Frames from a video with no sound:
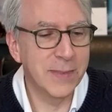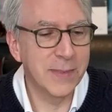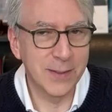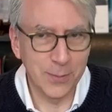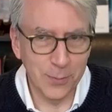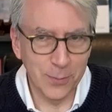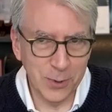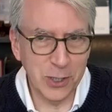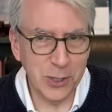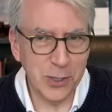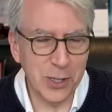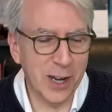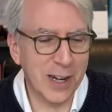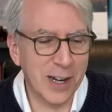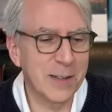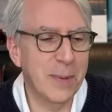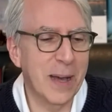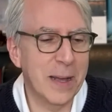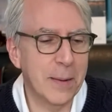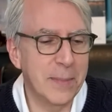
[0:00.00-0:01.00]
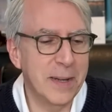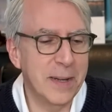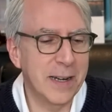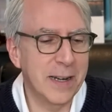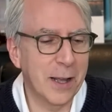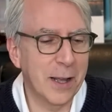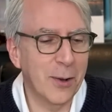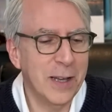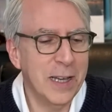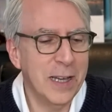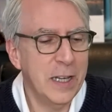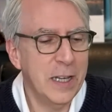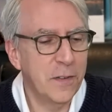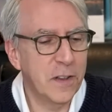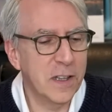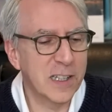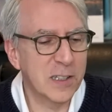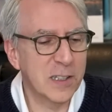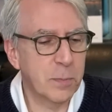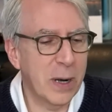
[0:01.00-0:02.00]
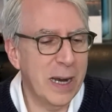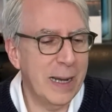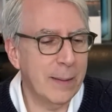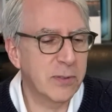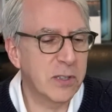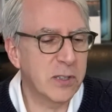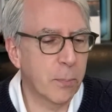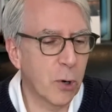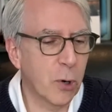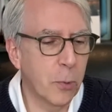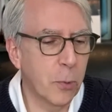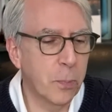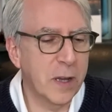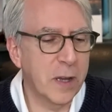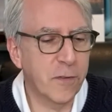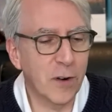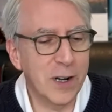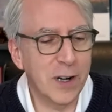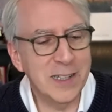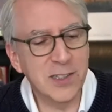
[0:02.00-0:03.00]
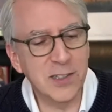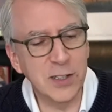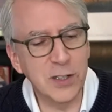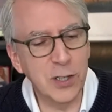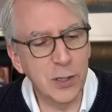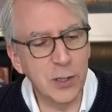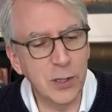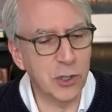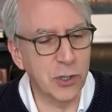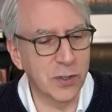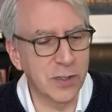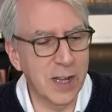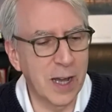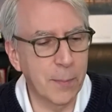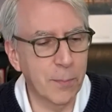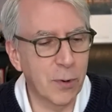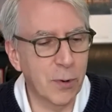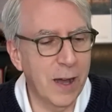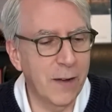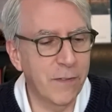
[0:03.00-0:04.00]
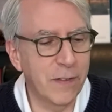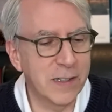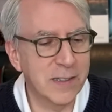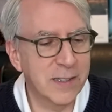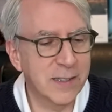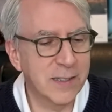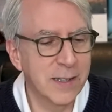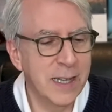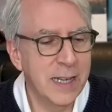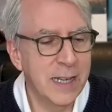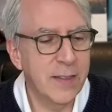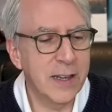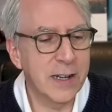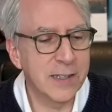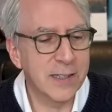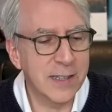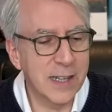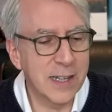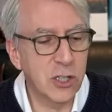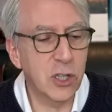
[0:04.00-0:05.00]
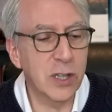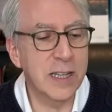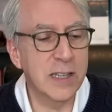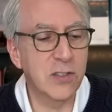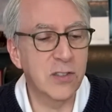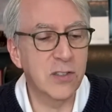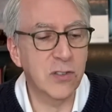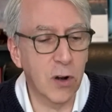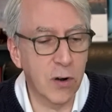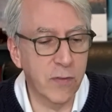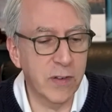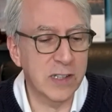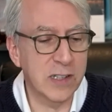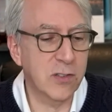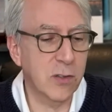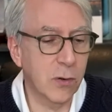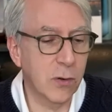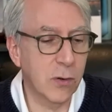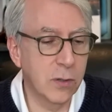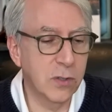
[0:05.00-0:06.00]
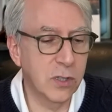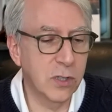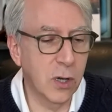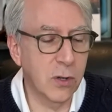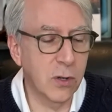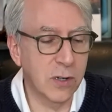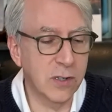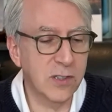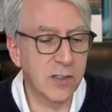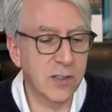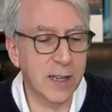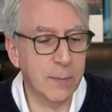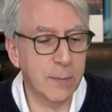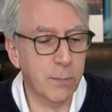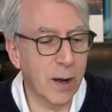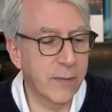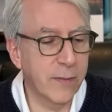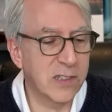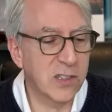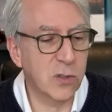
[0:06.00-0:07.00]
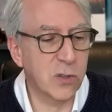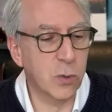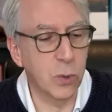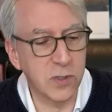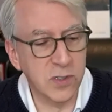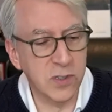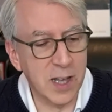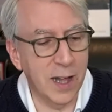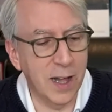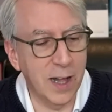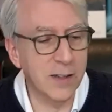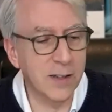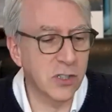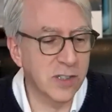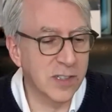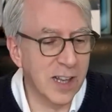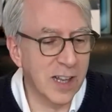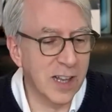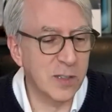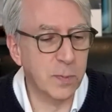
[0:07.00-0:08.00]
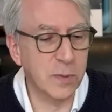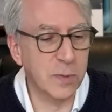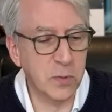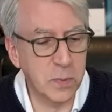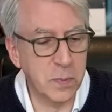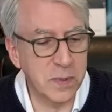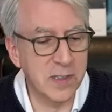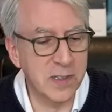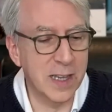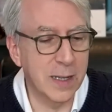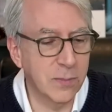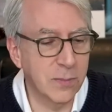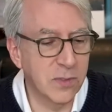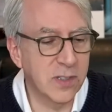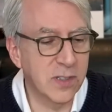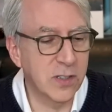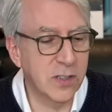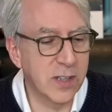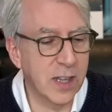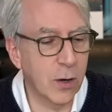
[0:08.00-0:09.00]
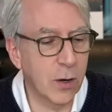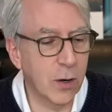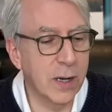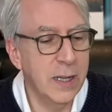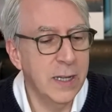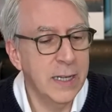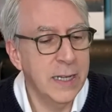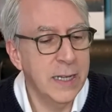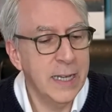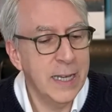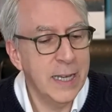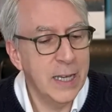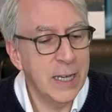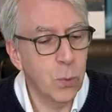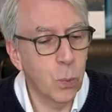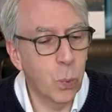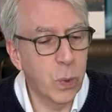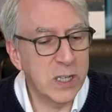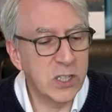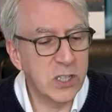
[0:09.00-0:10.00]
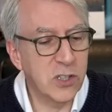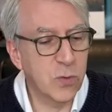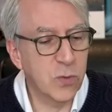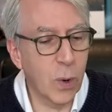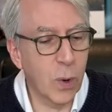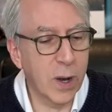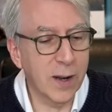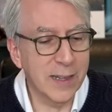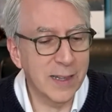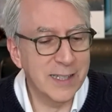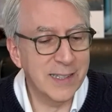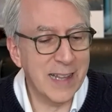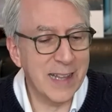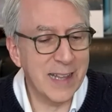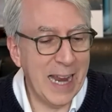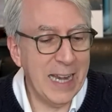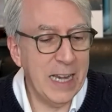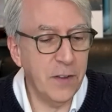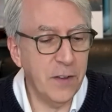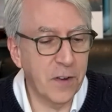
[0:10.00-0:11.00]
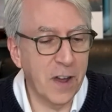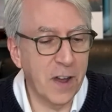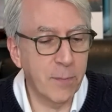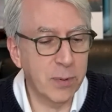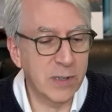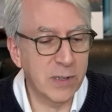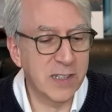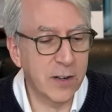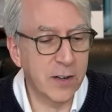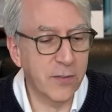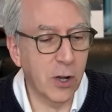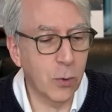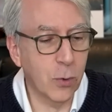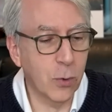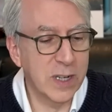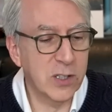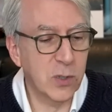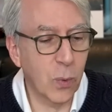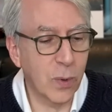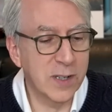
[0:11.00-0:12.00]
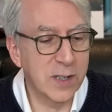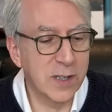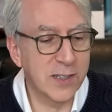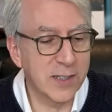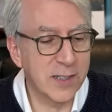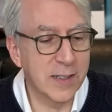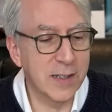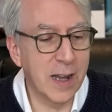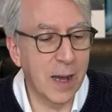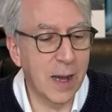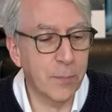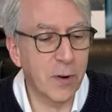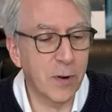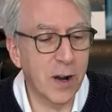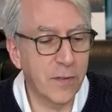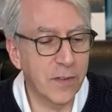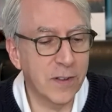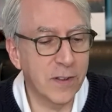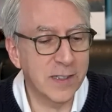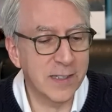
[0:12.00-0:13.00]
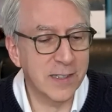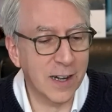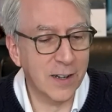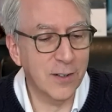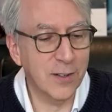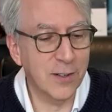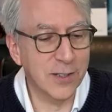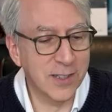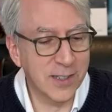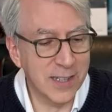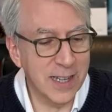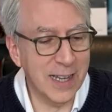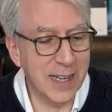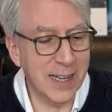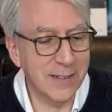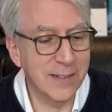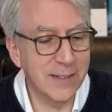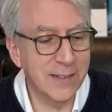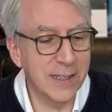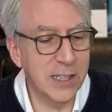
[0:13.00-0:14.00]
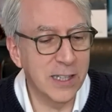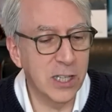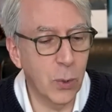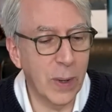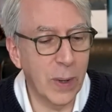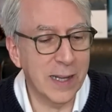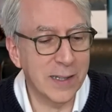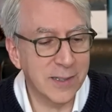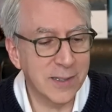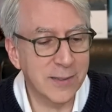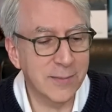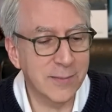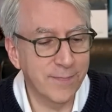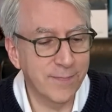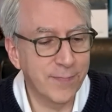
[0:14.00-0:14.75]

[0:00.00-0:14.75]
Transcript: which you talked about a minute ago, feels mm-hmm. perhaps appropriate for institutional nonprofits that essentially service their own donors, like private schools, colleges, hospitals, museums, et cetera, which is where at least 85% of all resources in the nonprofit sector sit in the US,